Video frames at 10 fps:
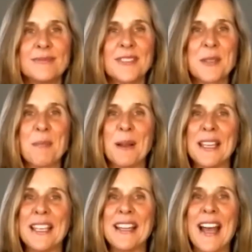Just
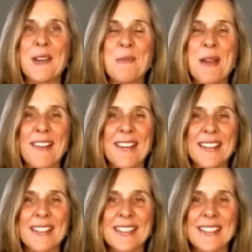bringing that
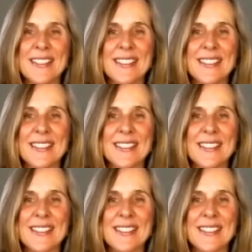awareness,